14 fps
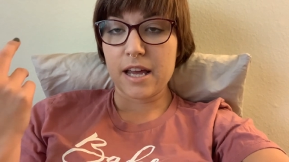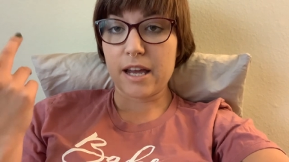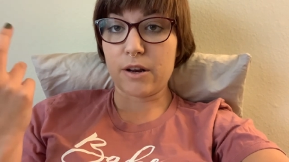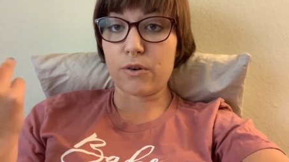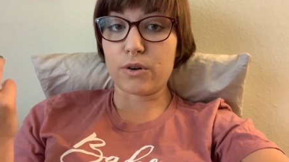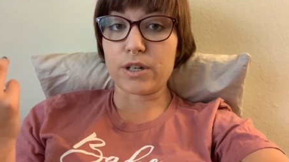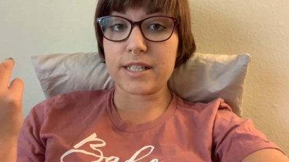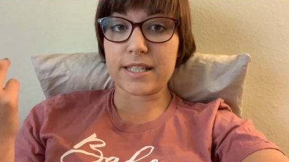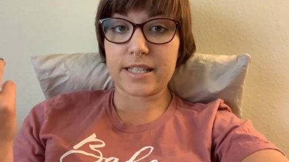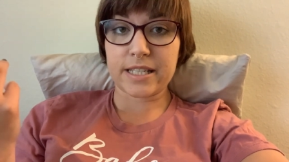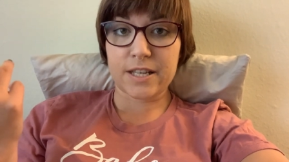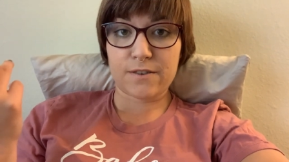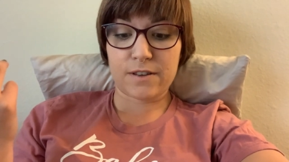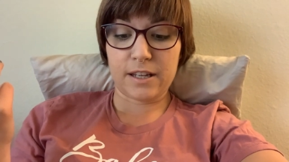in order to
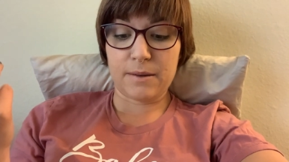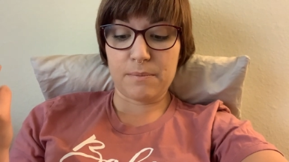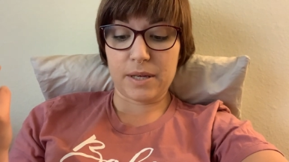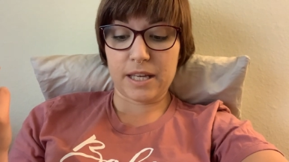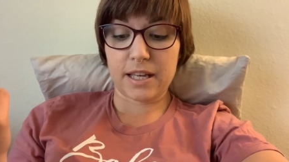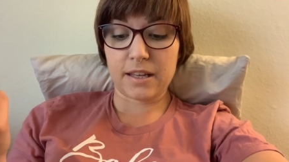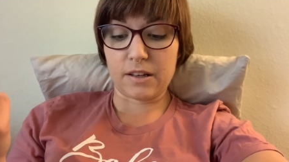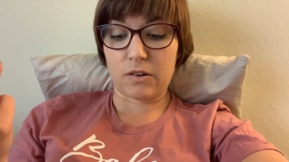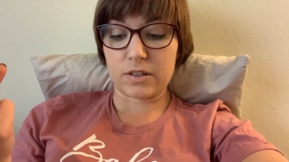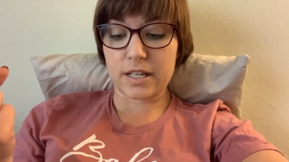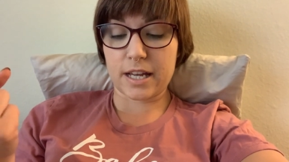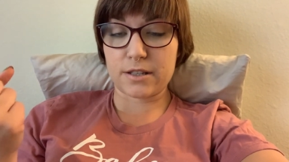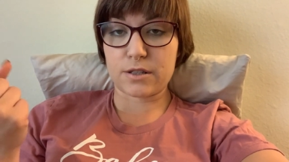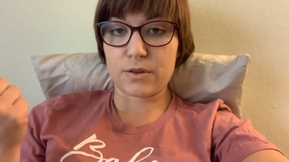see if he can be healed.
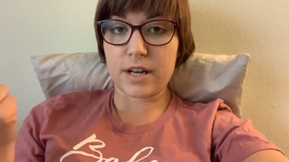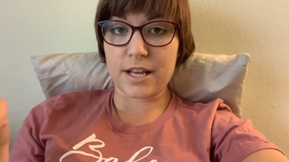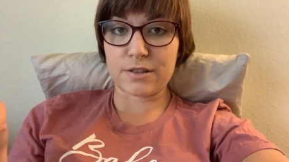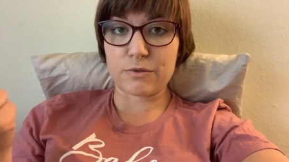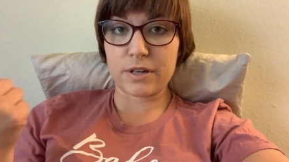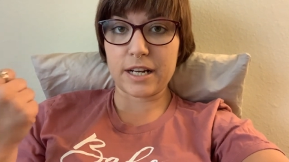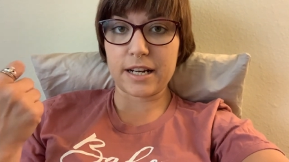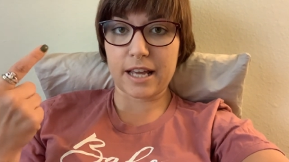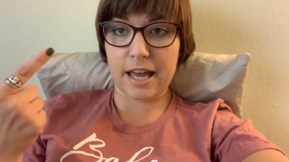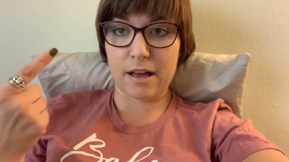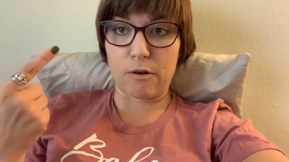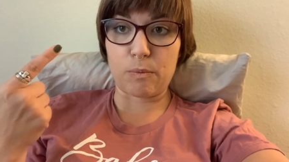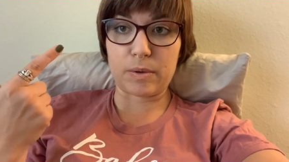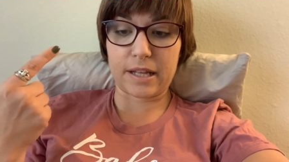And so Nesryn and
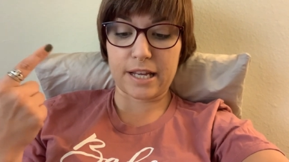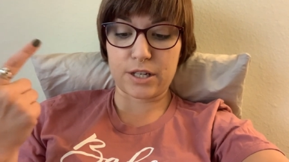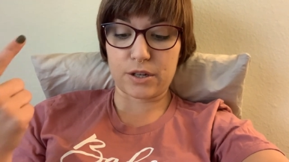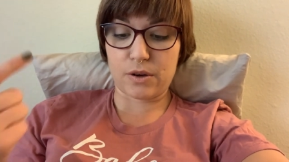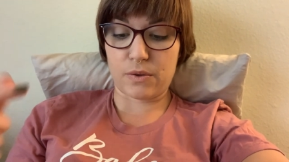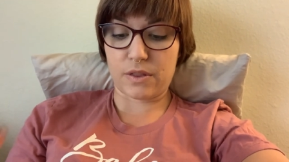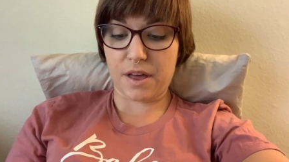Chaol plan to go